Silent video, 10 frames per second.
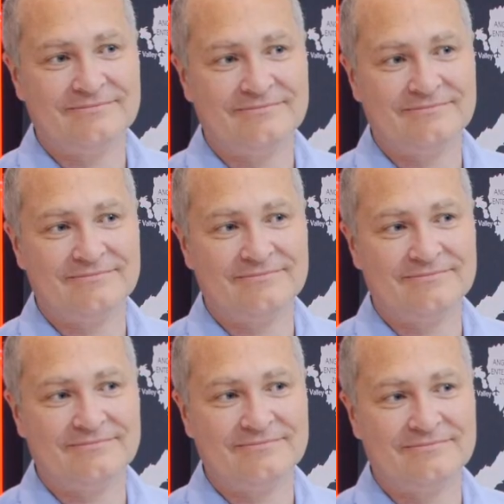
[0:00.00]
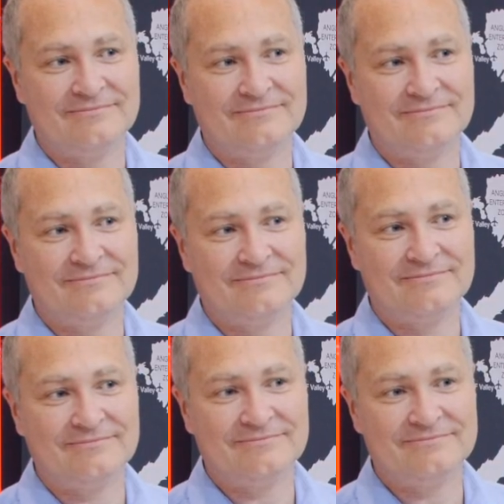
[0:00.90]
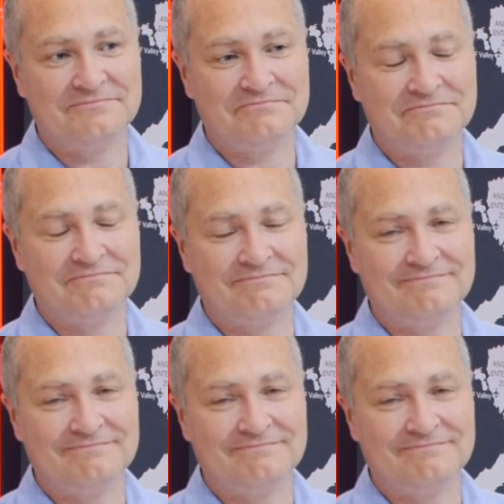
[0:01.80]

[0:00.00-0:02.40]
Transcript: [no speech]